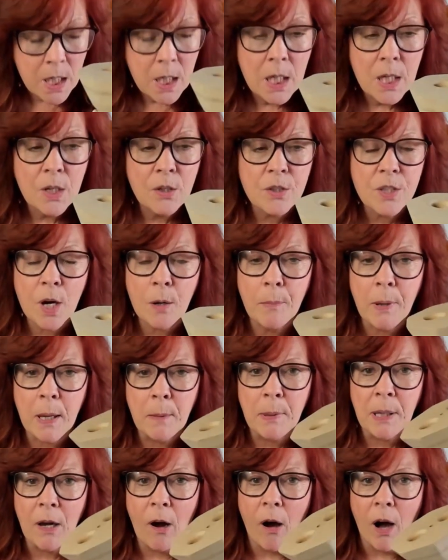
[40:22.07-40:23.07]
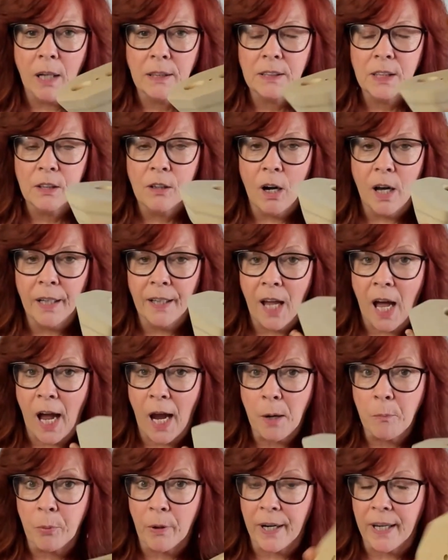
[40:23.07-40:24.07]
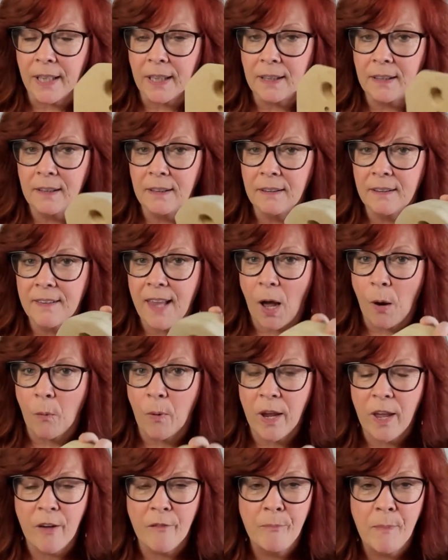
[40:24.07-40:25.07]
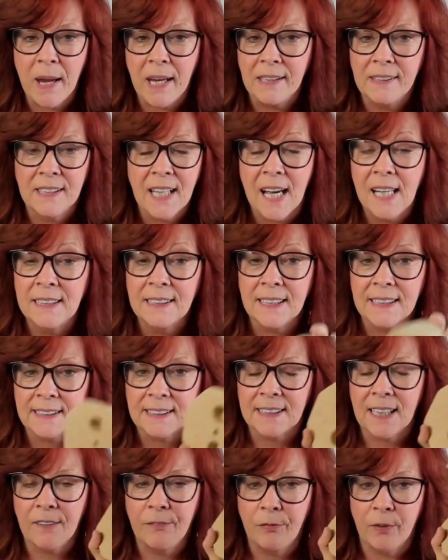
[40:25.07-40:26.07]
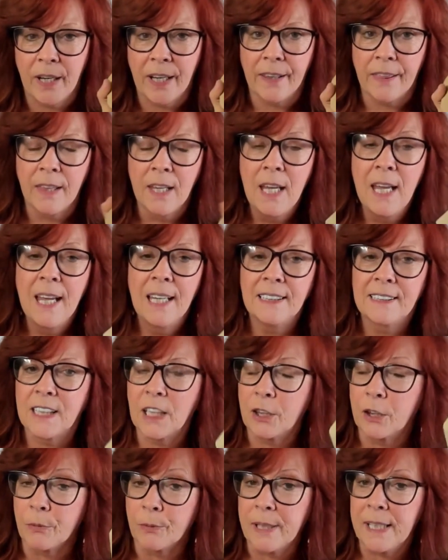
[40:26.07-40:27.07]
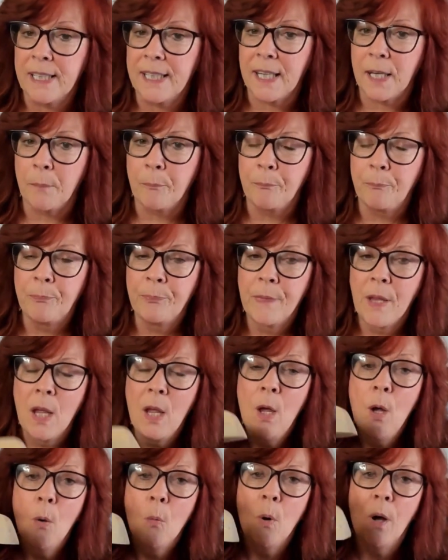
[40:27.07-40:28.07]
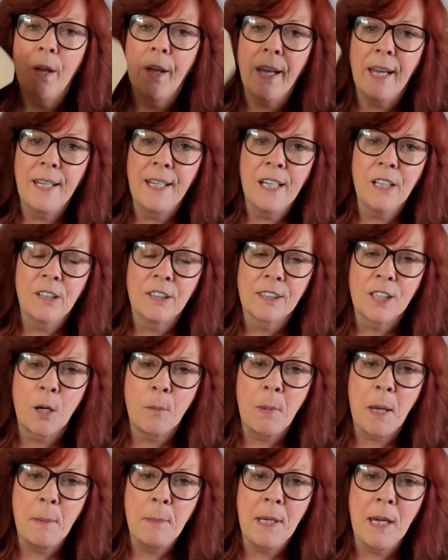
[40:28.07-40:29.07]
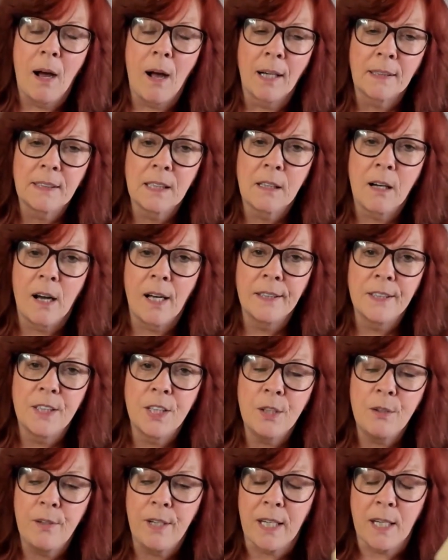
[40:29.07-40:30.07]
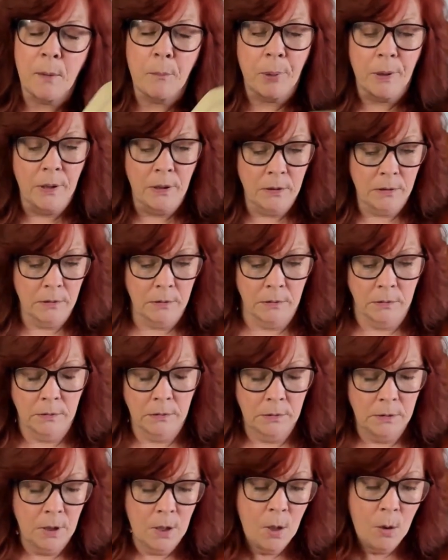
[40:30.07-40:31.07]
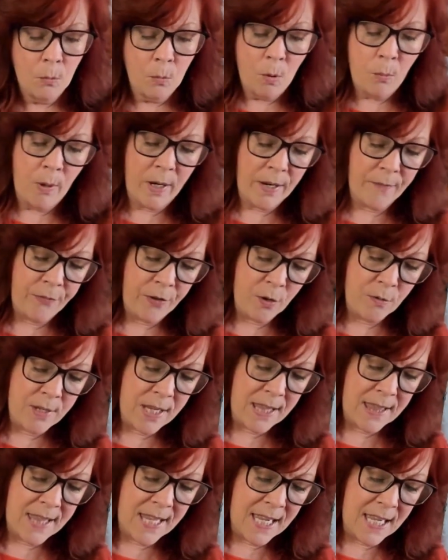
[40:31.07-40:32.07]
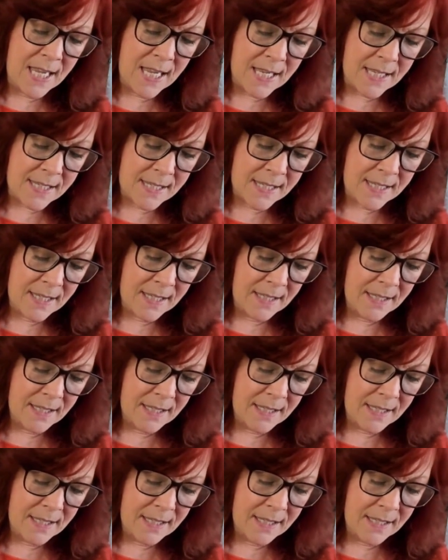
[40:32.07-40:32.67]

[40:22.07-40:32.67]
Here's our baby octagon hybrid that we have made tons of stuff with. It's a 3D. Well, and here's our baby octagon 2D. Well, what if you did this?